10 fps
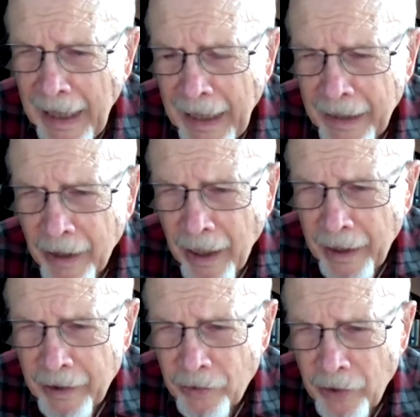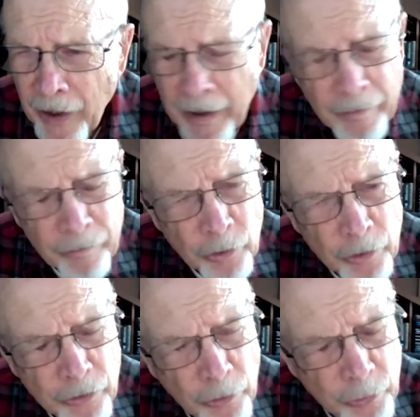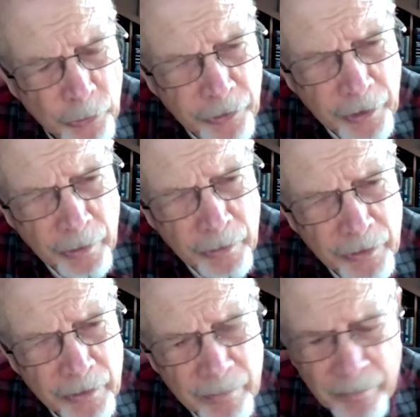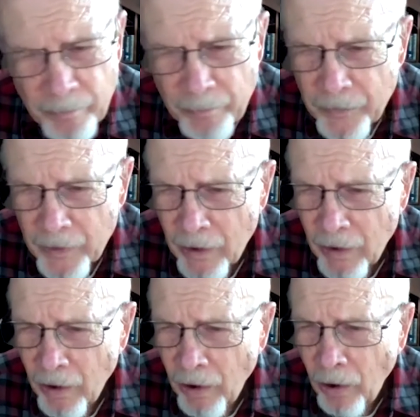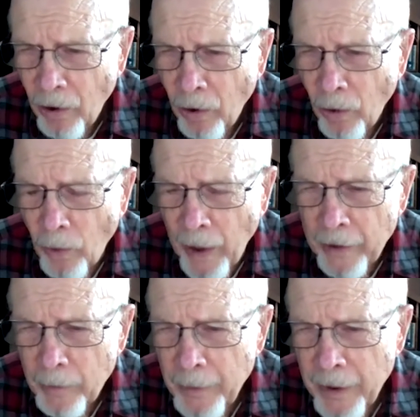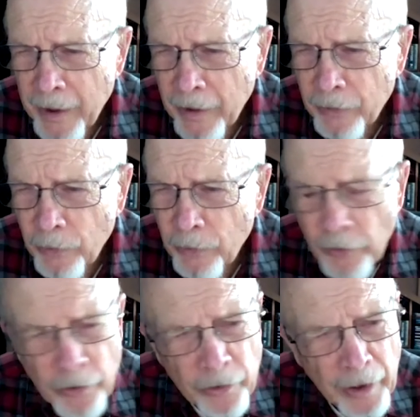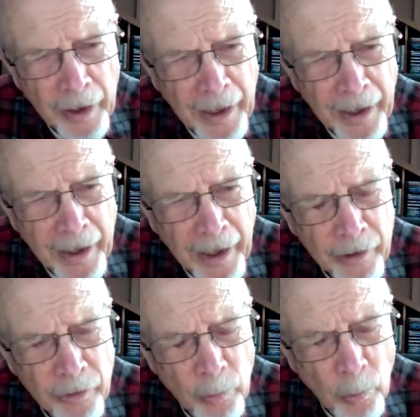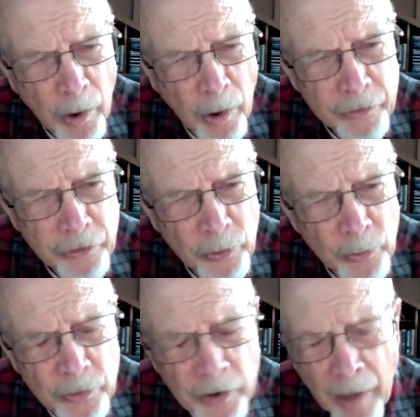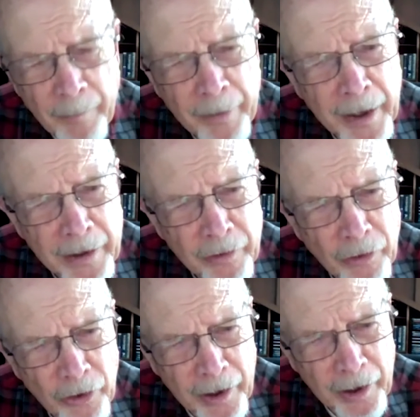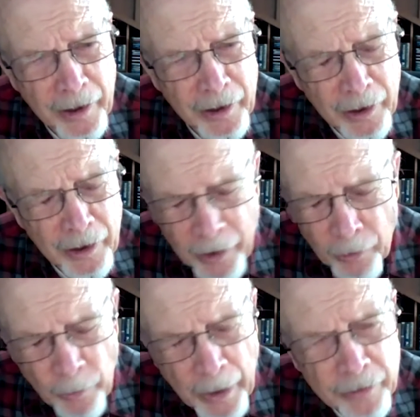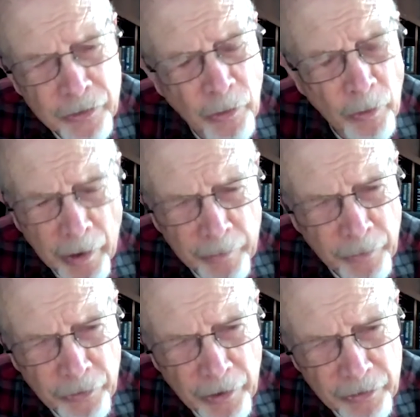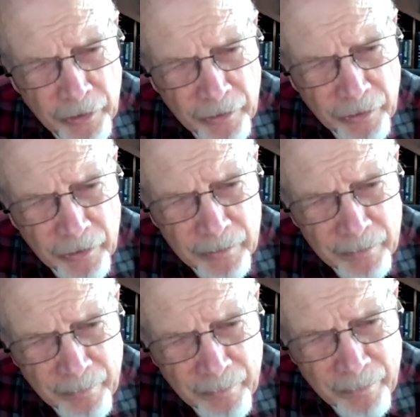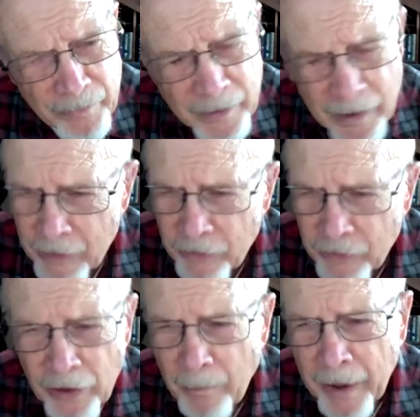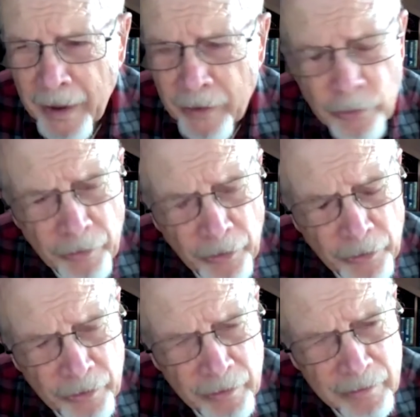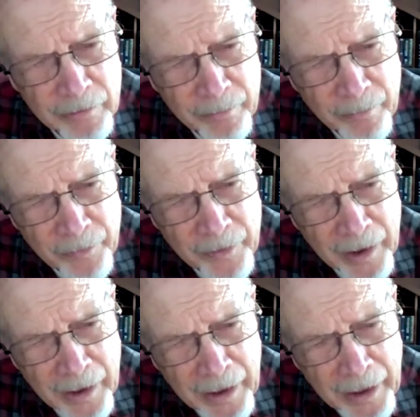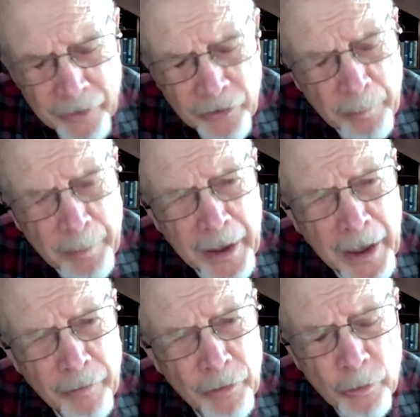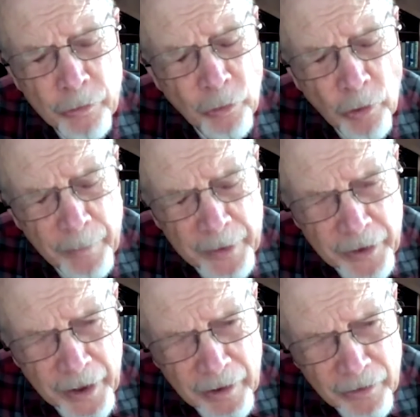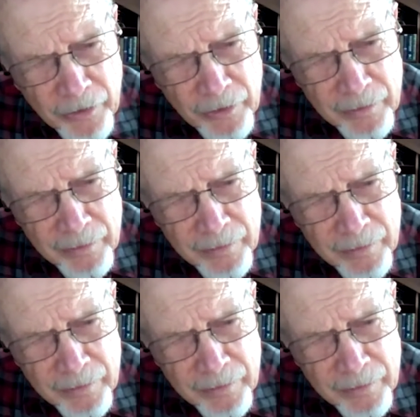and I can have good social skills, or I could be an extrovert and I could want to dominate the interactional conversations. Not my extroversion. It's the behavioral form it takes.